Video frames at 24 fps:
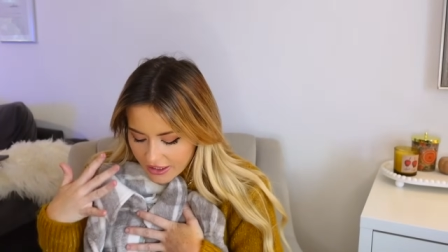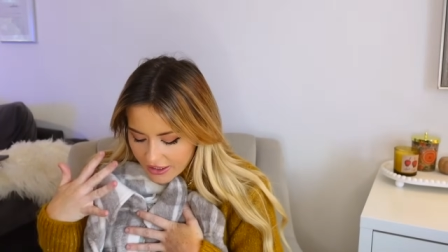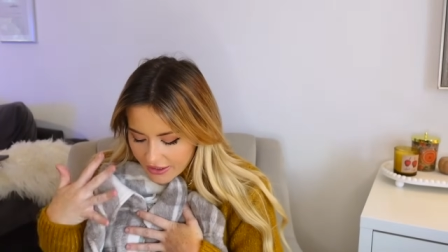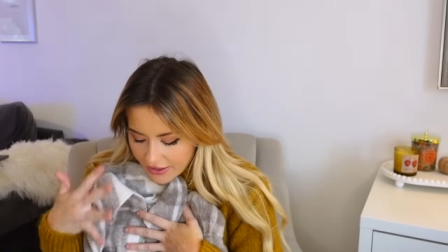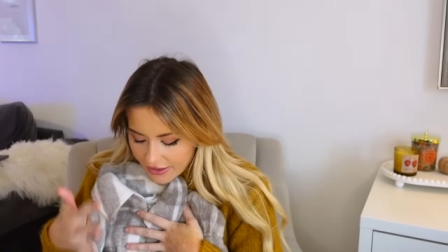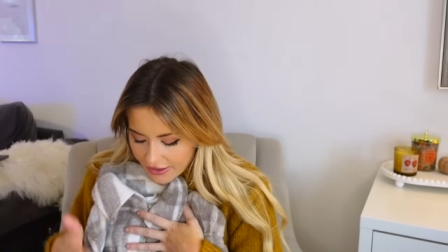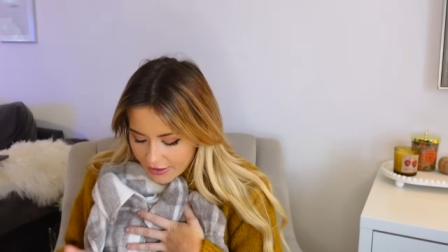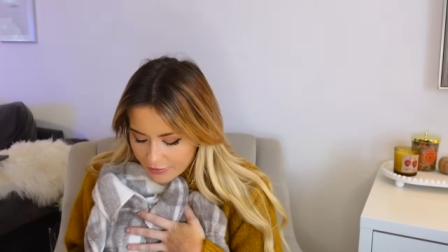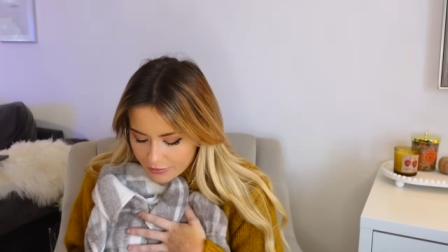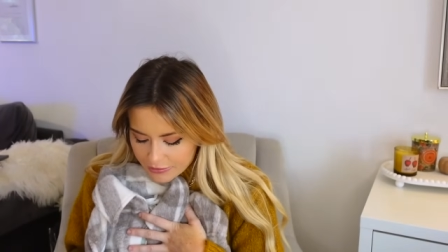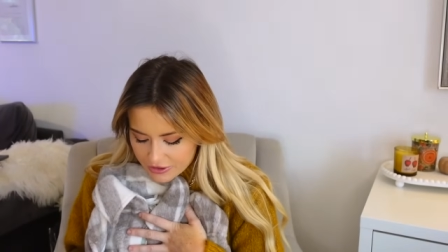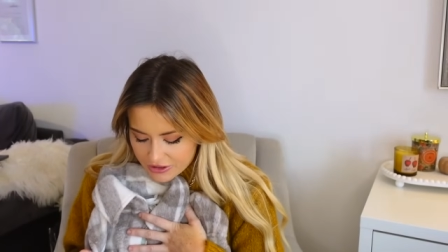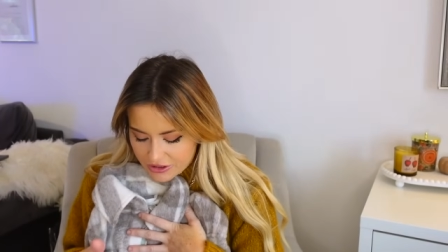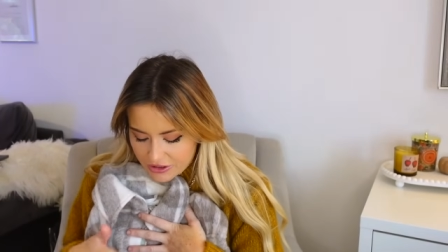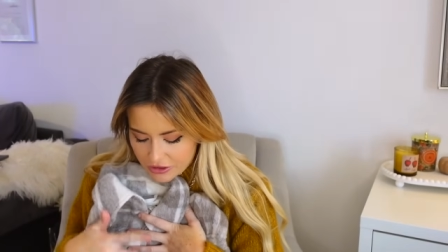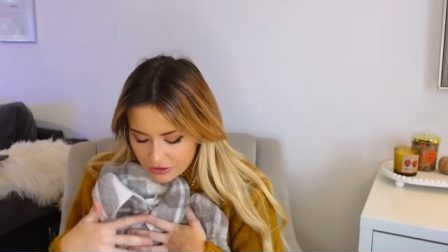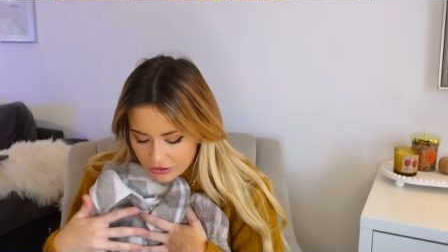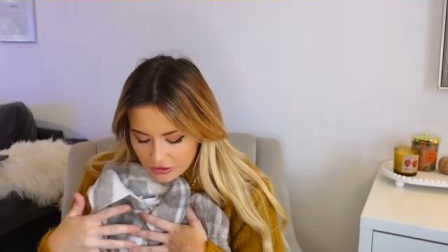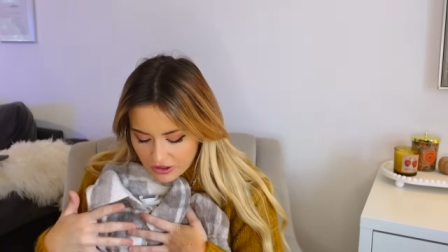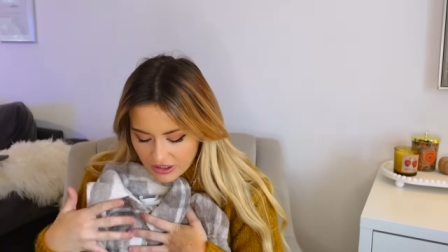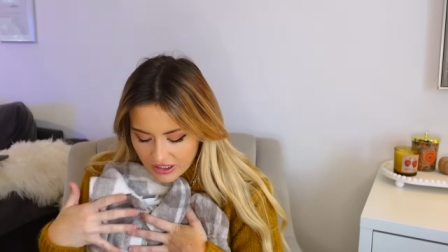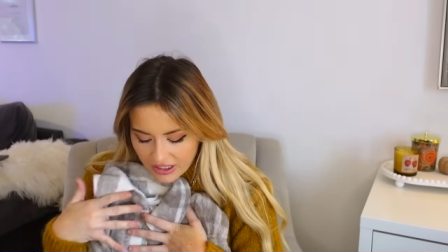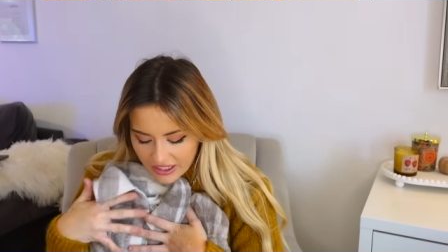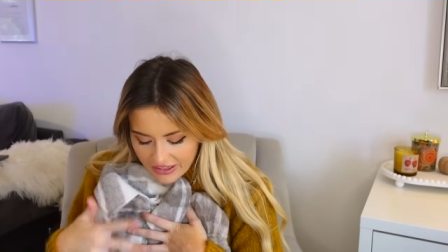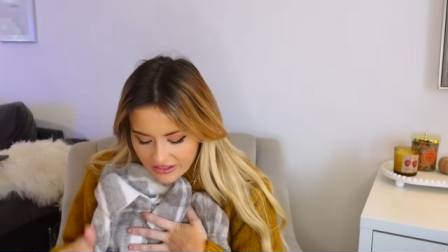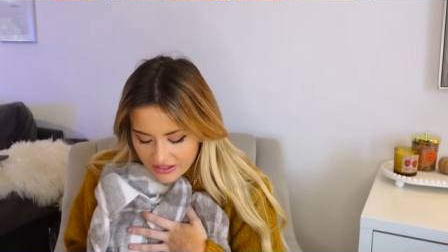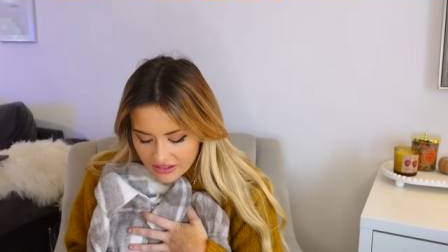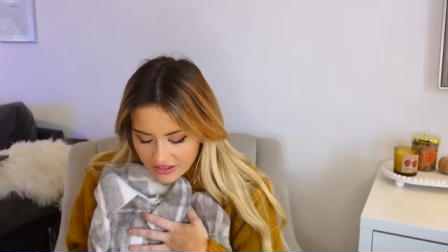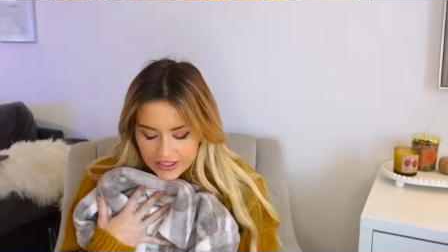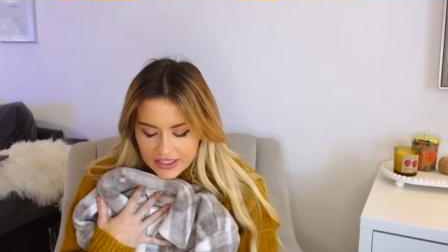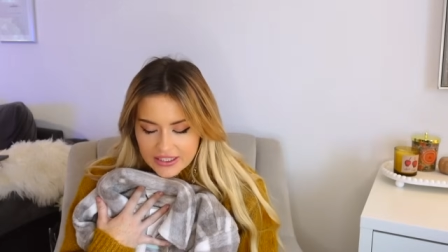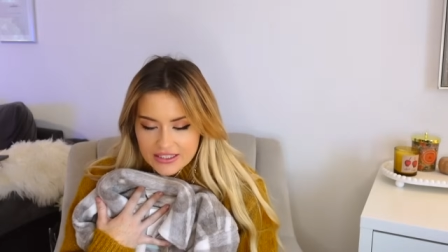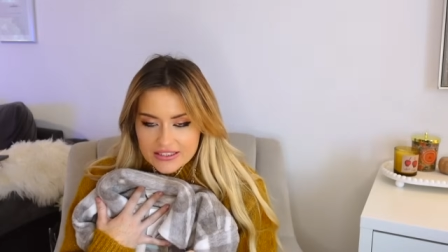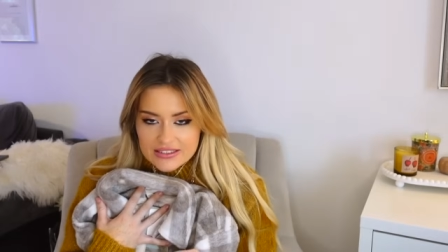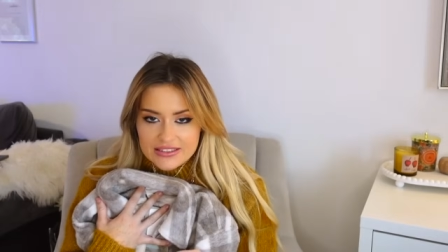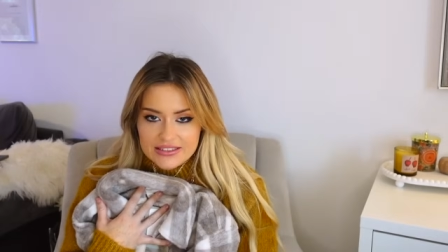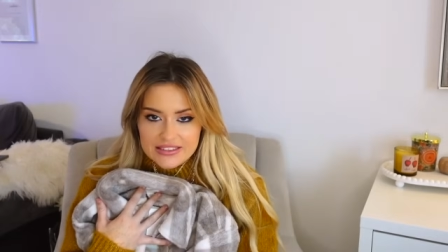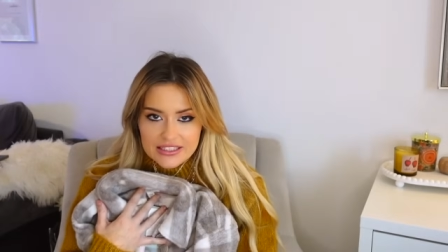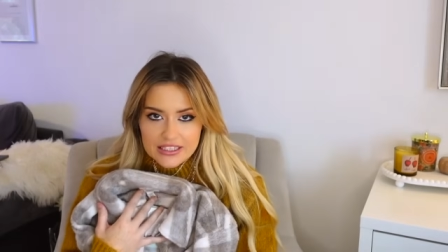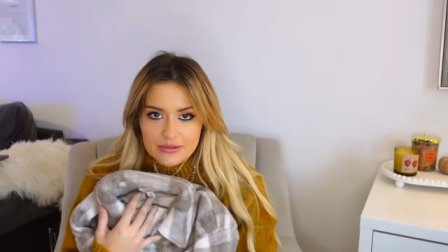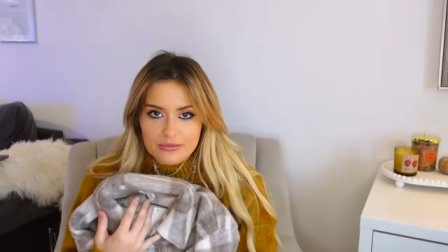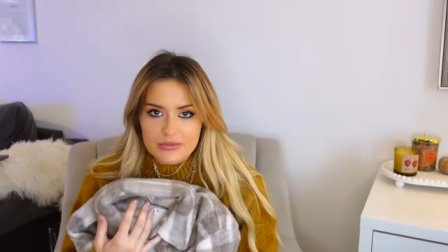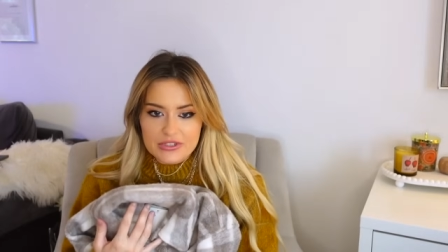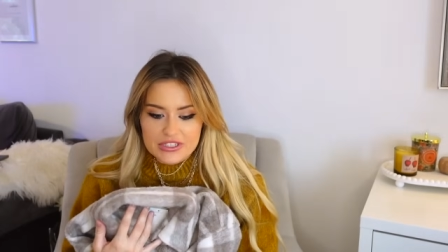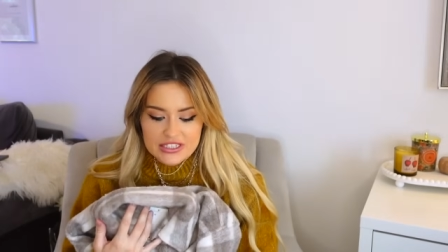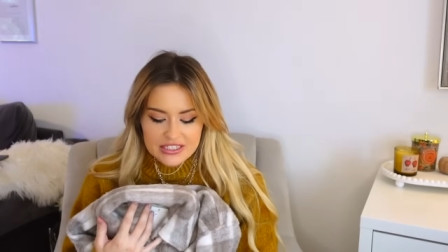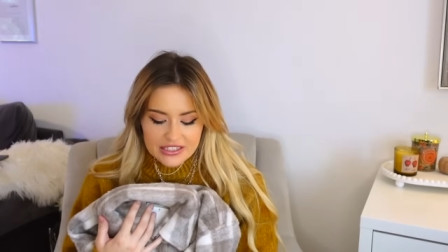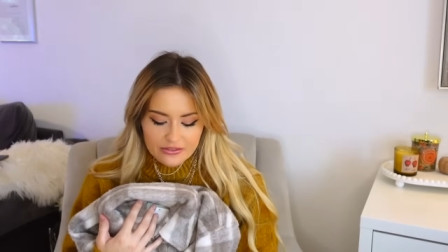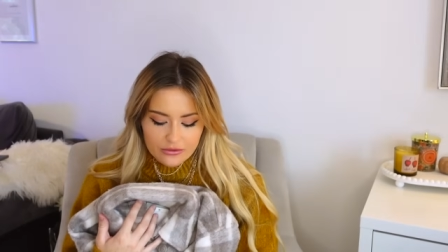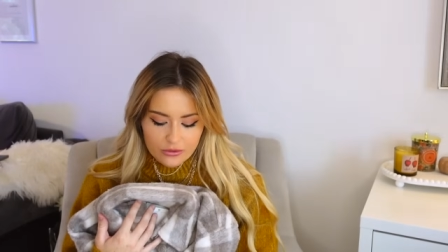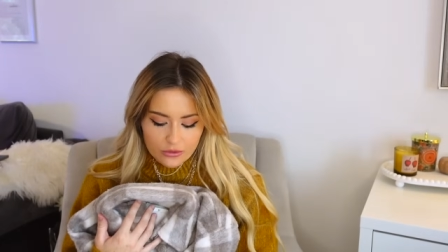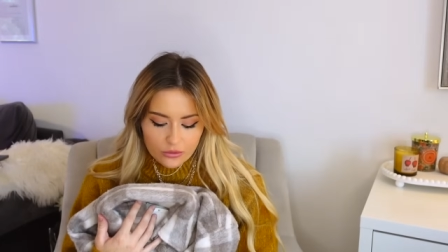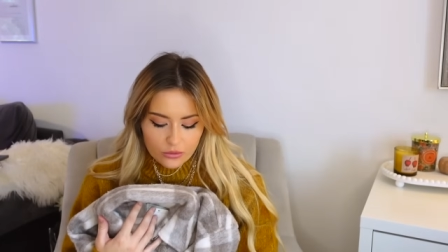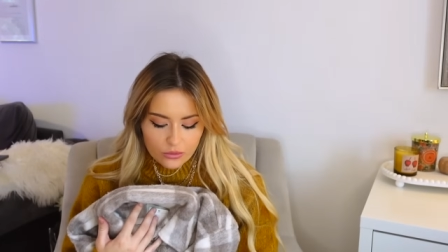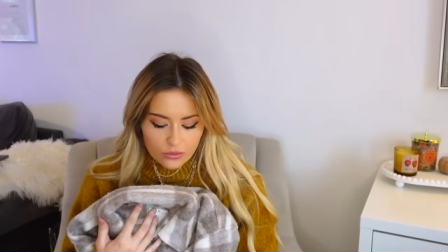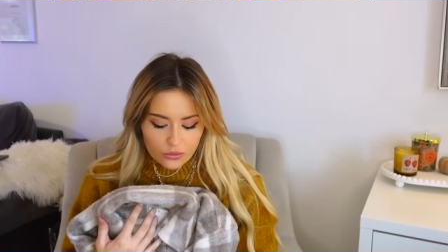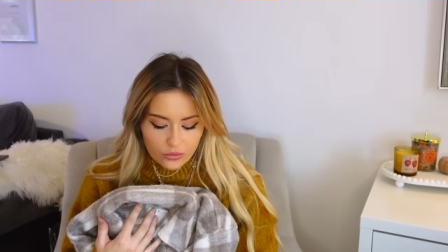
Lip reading: It's a good length. I can see myself